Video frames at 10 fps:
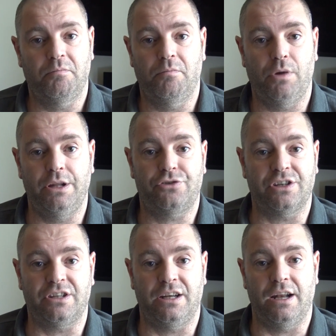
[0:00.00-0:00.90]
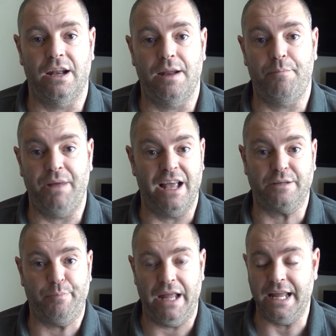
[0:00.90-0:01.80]
were interested in any
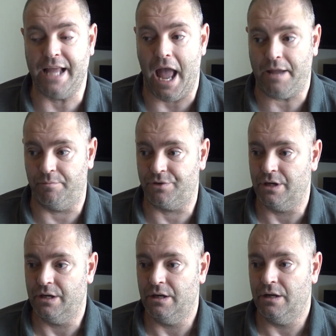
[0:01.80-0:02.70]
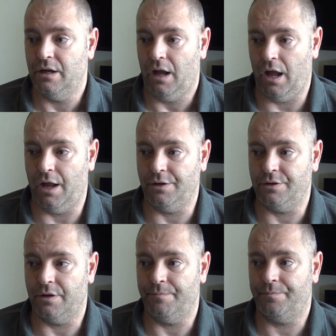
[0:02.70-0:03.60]
PSP games,
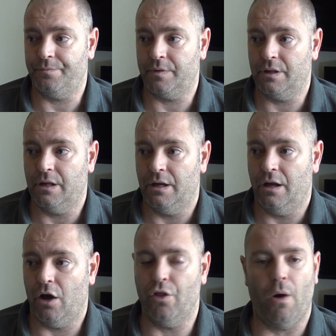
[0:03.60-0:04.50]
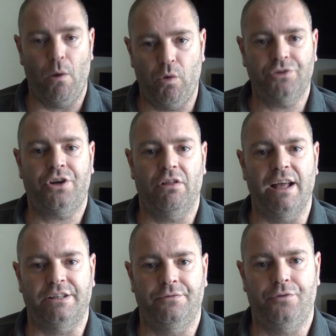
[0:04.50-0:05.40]
and Although I was collecting